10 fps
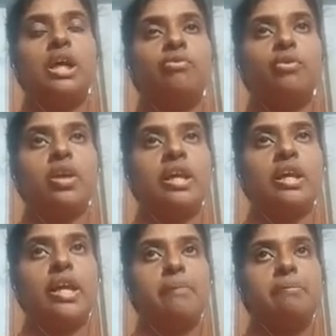for
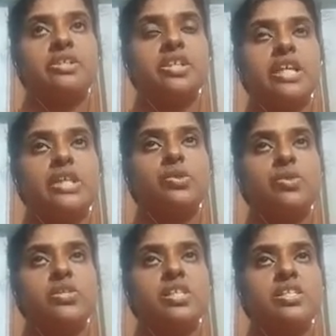capital
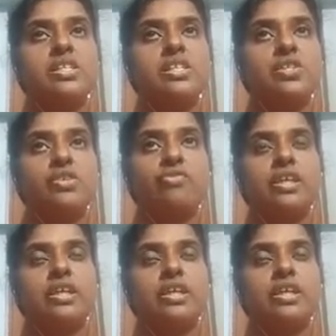A2 is at 65.